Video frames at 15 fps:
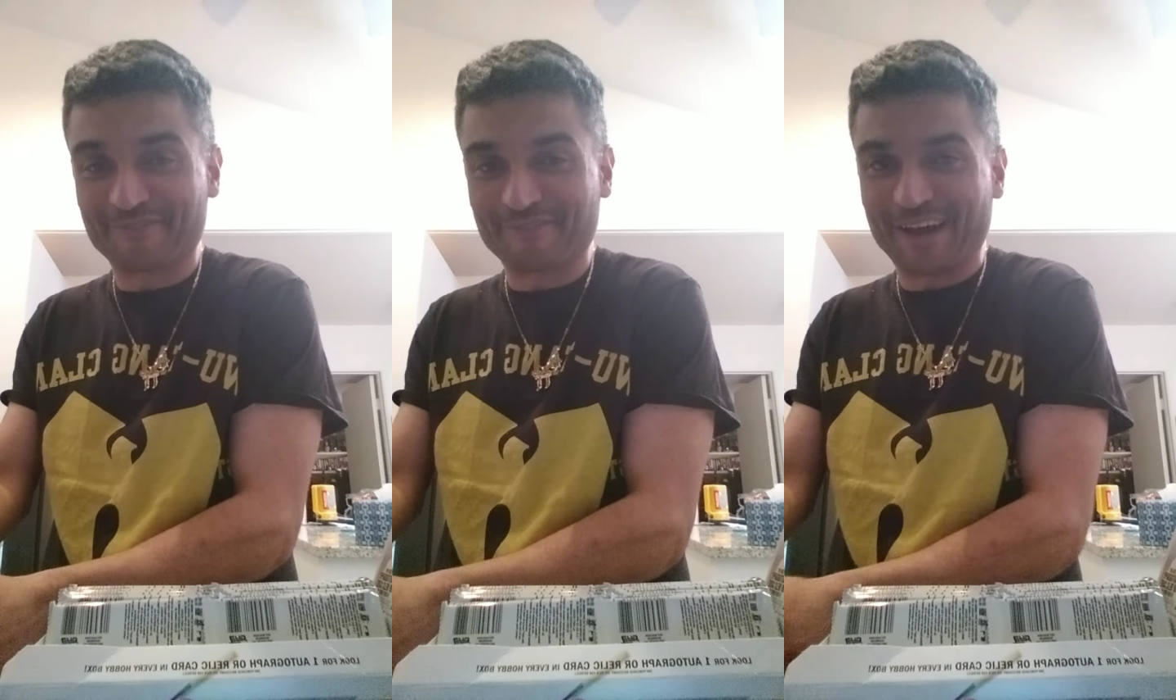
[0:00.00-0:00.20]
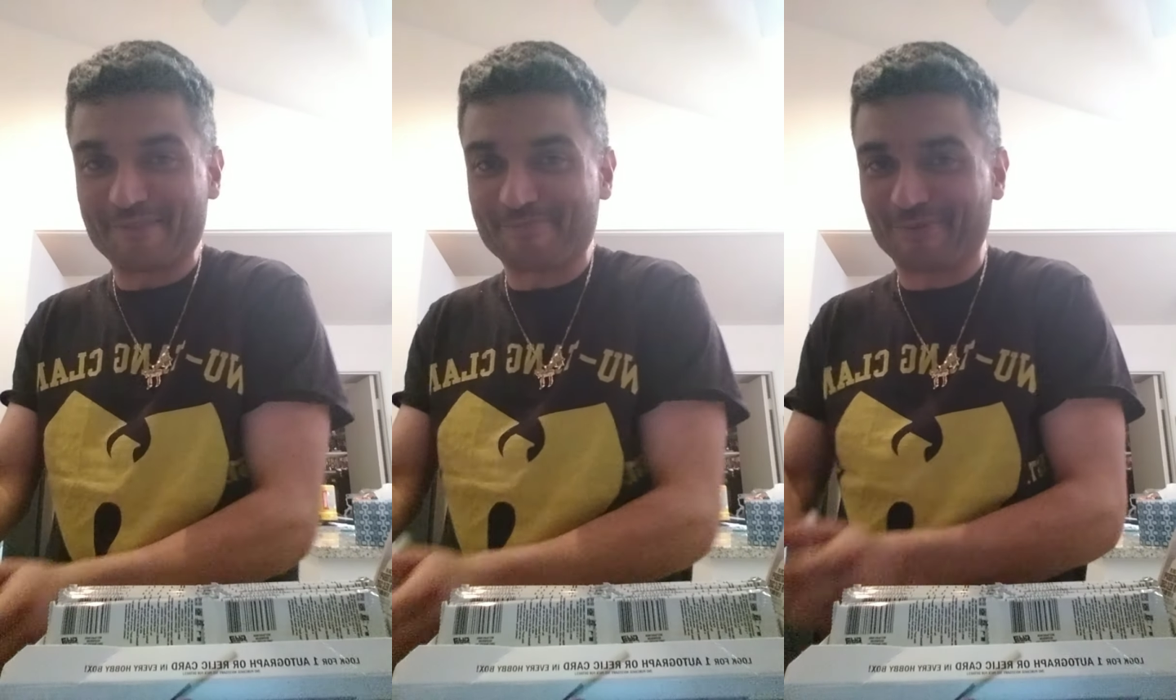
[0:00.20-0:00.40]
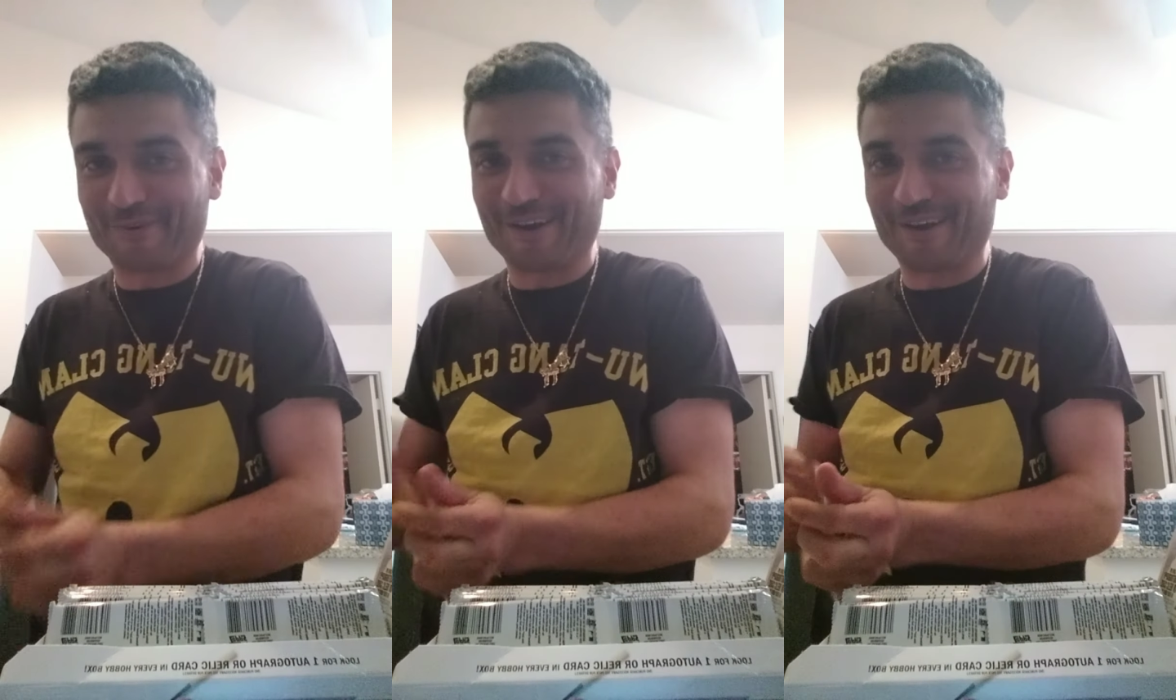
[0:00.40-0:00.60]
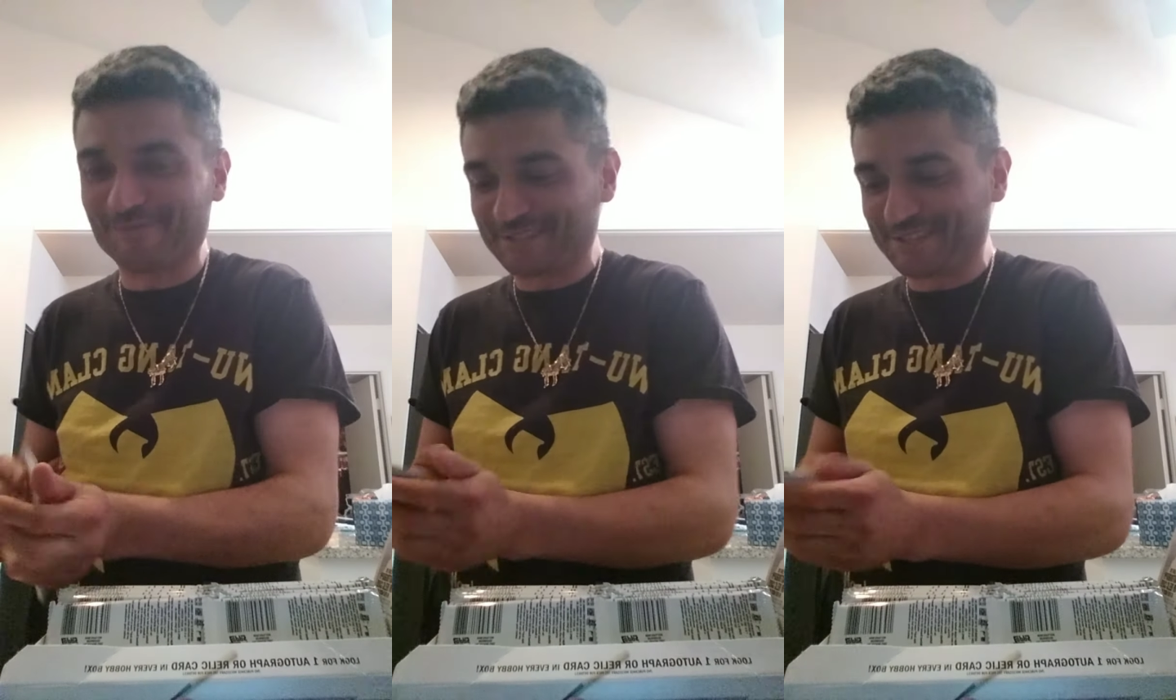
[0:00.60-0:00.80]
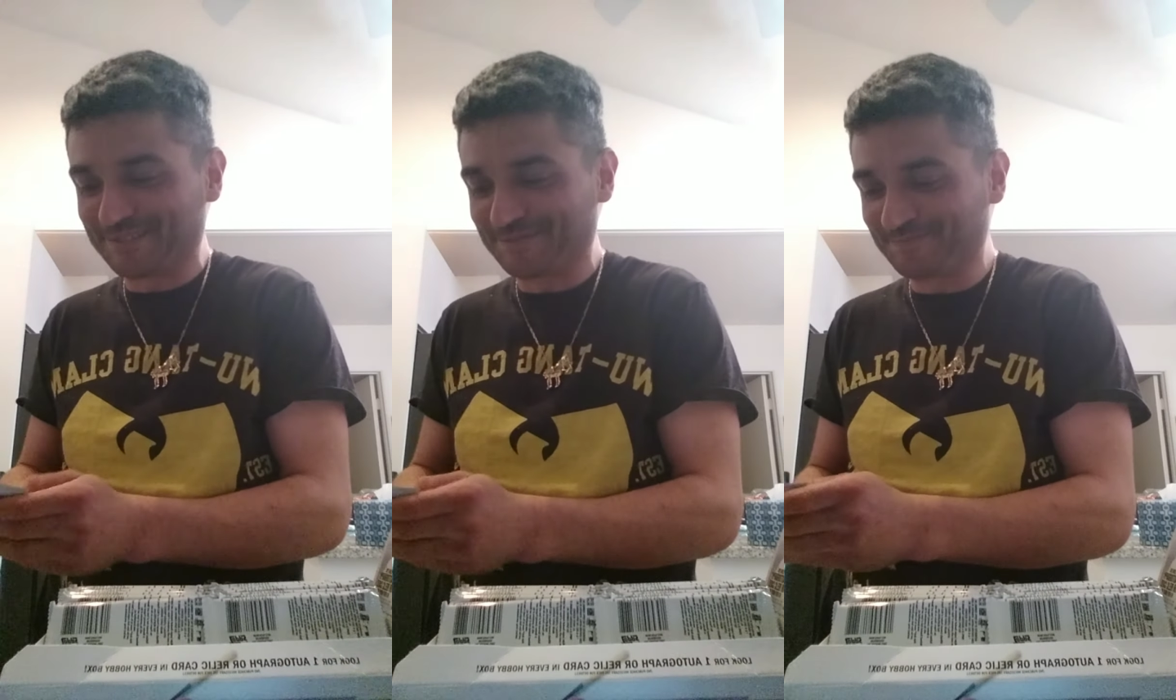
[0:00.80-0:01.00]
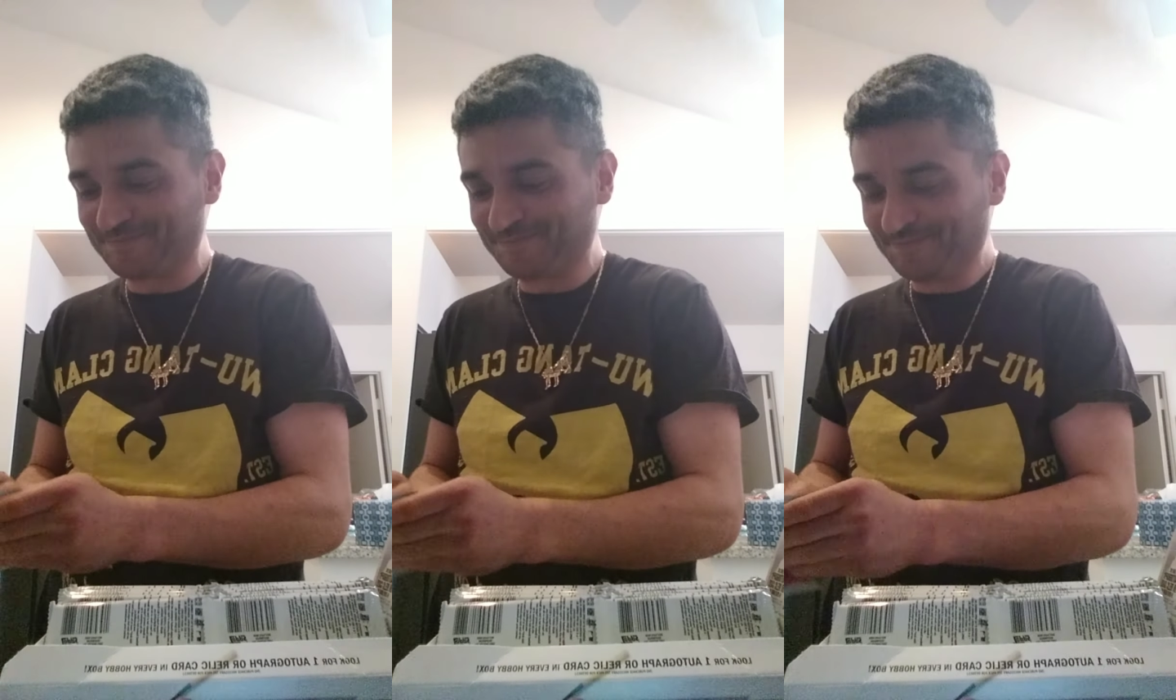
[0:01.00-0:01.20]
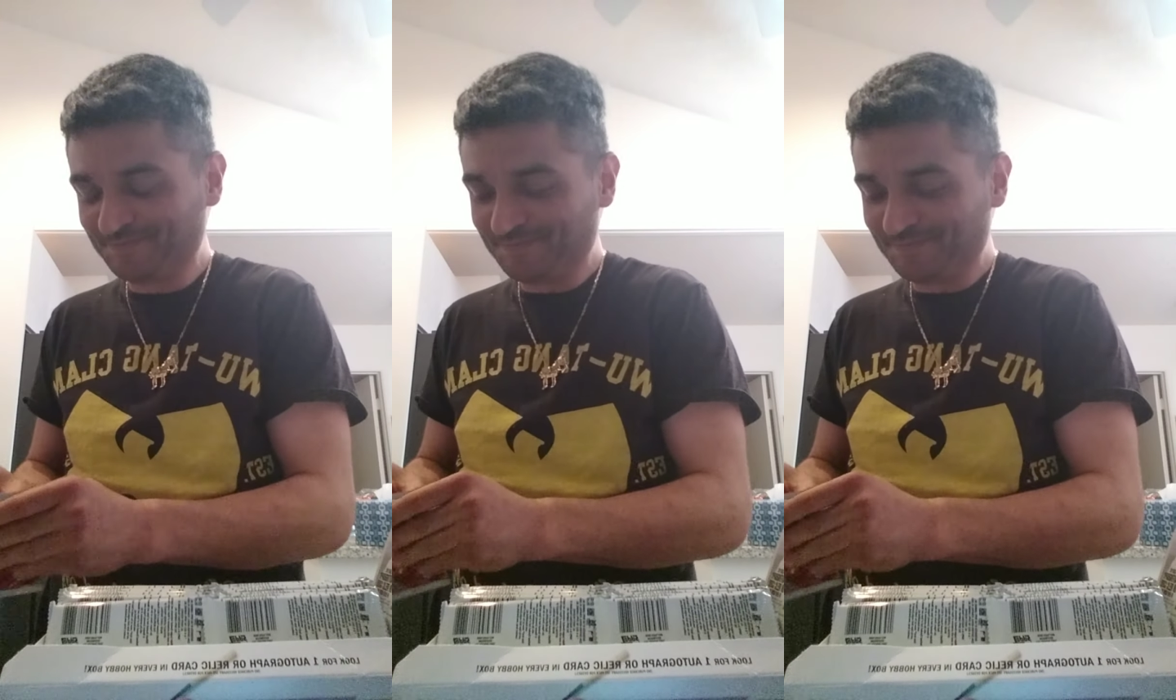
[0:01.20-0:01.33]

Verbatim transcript: I promise.